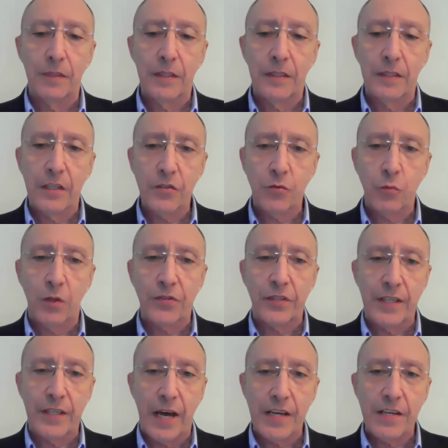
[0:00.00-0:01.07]
this was
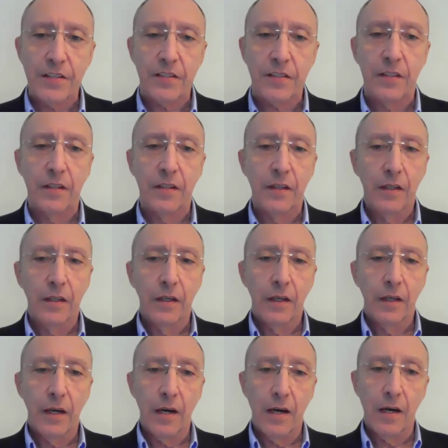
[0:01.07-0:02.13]
a nice
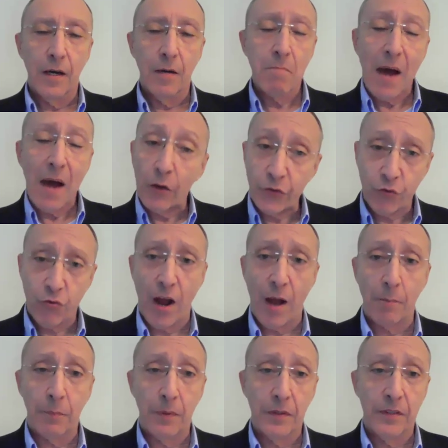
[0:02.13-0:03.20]

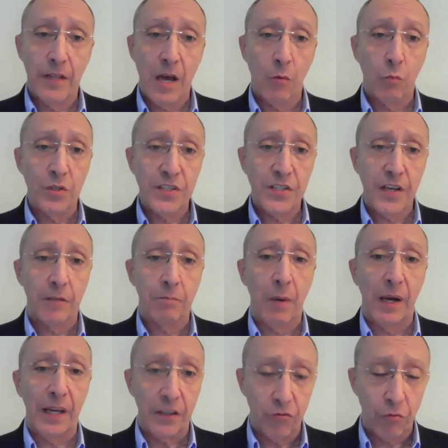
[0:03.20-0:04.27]
mousetrap that was set
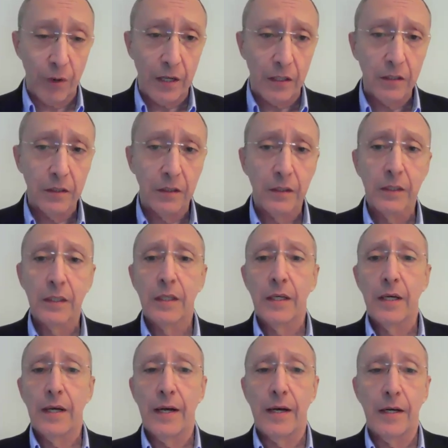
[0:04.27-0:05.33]
by Israel.
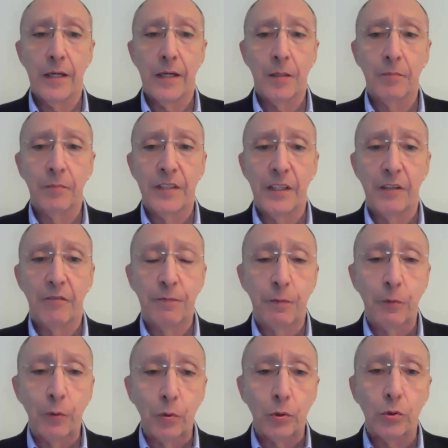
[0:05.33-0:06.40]
The
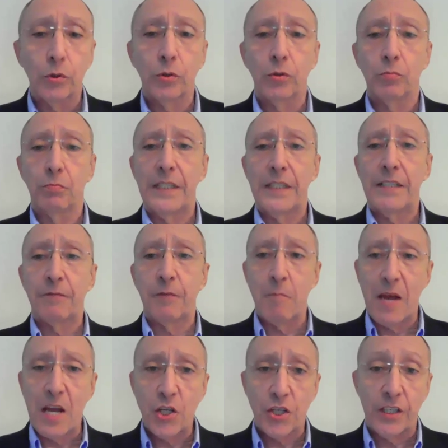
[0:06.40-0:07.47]
full
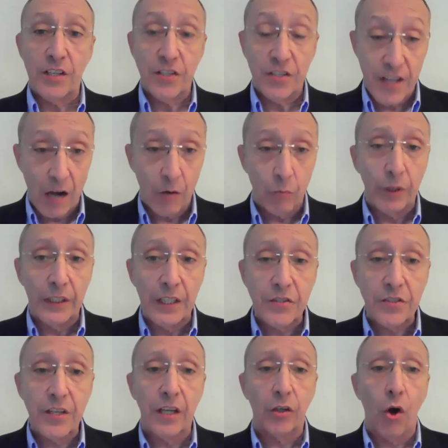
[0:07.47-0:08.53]
information is not
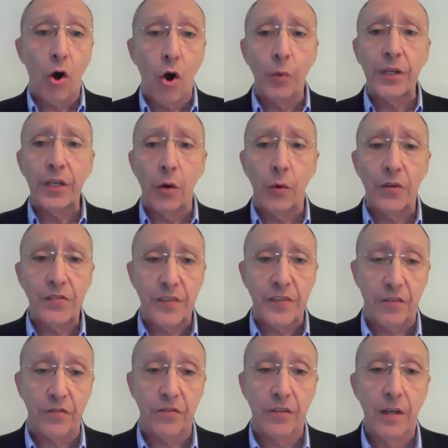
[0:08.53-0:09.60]
released yet. All we know is
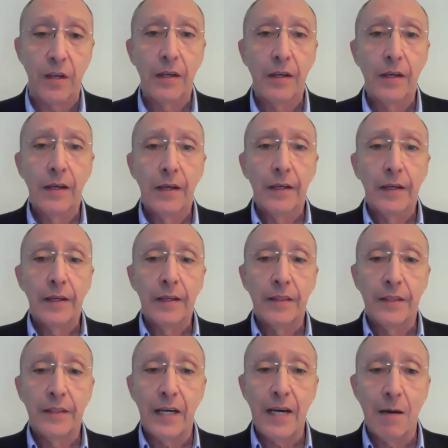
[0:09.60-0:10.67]
this:
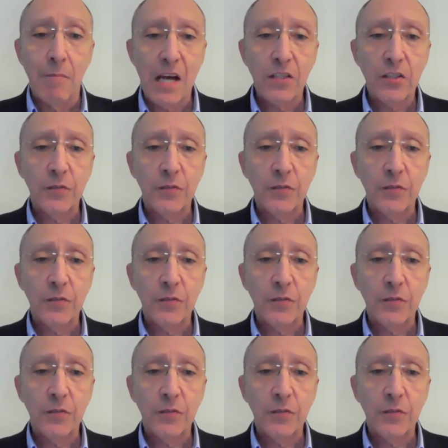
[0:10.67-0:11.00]
the Hamas